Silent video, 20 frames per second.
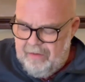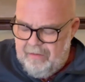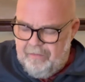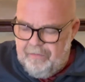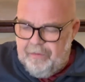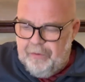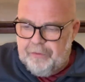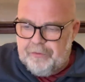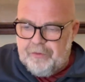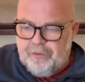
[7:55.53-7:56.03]

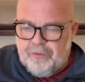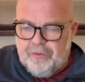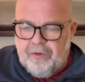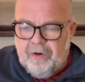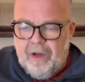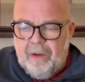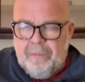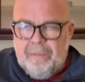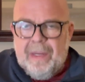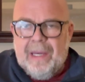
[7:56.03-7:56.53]

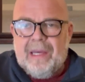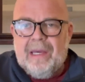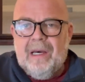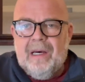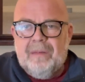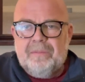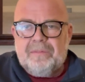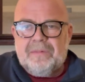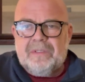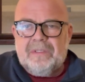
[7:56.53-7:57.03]
Filtertron
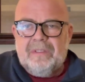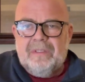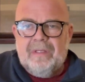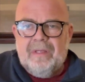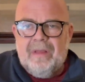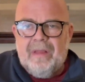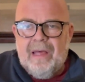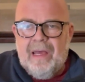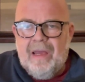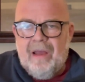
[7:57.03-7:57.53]
pickups.
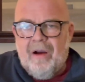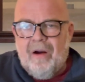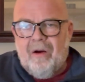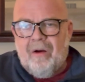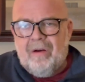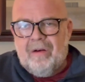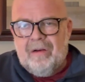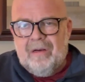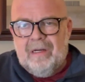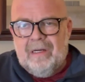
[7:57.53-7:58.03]
They
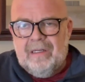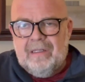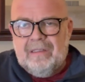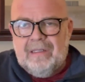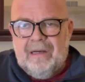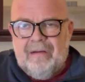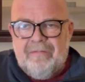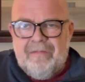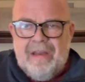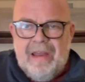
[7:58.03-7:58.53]
are,
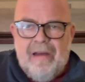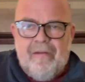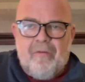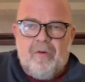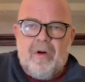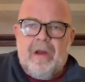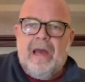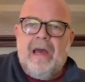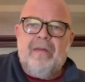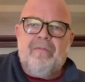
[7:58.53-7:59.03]
I've never
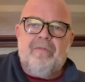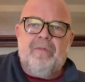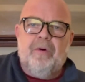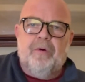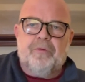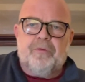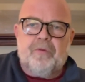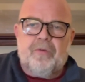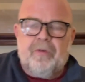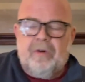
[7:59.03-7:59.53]
had
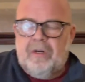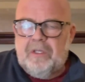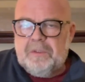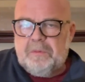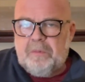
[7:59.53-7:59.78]
Filtertrons